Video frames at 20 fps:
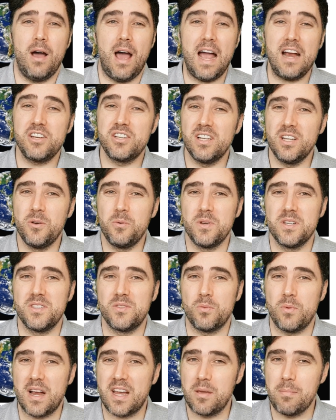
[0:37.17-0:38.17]
actually
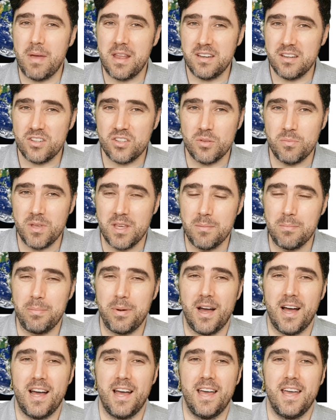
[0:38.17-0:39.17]
was recommended to me
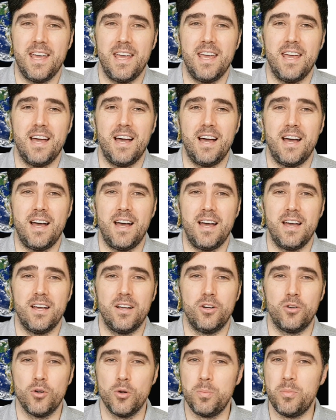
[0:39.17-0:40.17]
by a
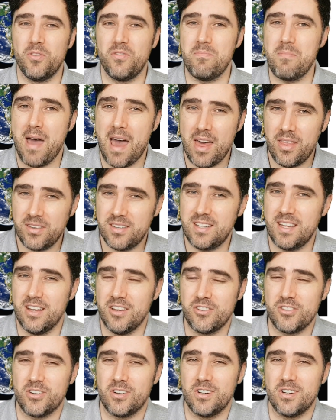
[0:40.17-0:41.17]
group of math
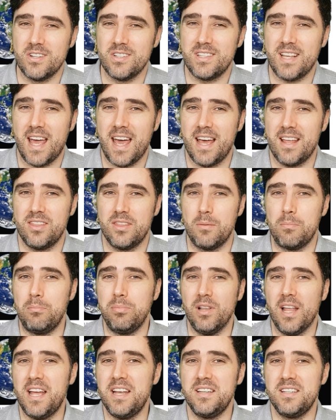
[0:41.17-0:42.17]
teachers at the
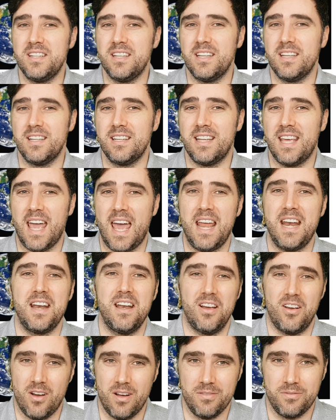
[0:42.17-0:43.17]
Blended
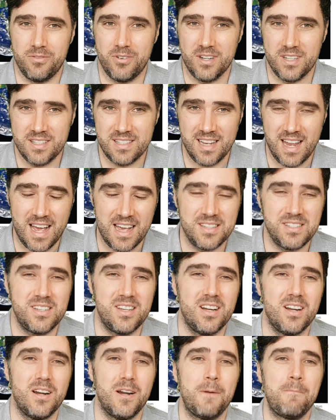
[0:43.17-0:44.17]
Canada conference
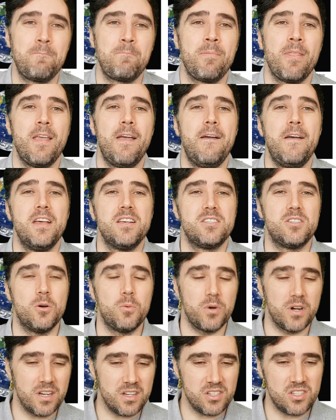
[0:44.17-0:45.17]
last year.
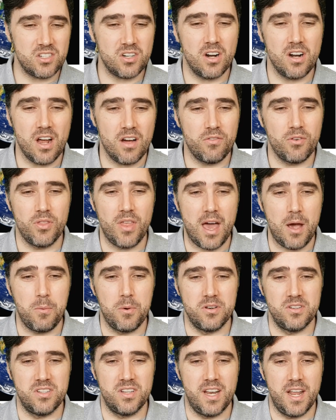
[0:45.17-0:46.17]
So we're going to start off with that one